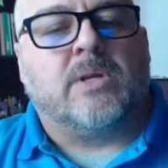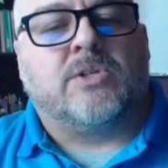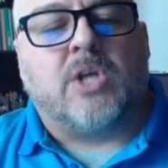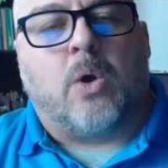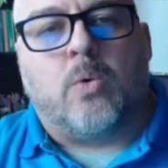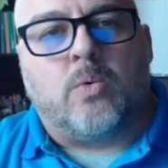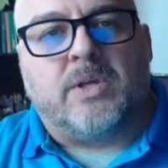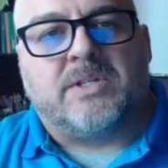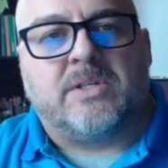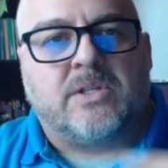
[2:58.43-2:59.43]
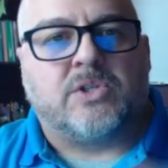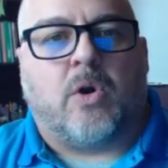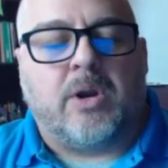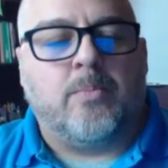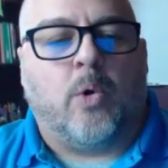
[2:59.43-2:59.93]
So this is the
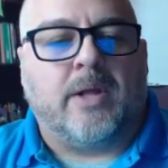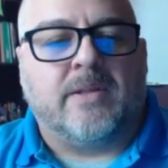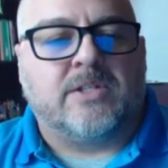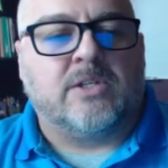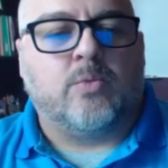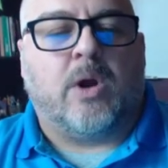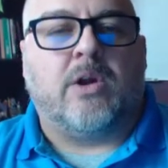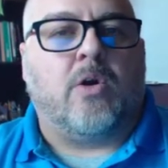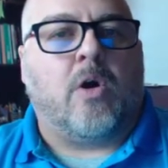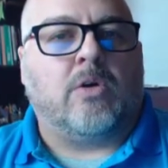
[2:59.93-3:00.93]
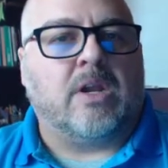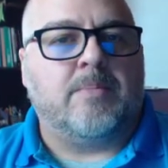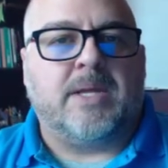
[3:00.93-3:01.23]
starting point. This is where you're all going to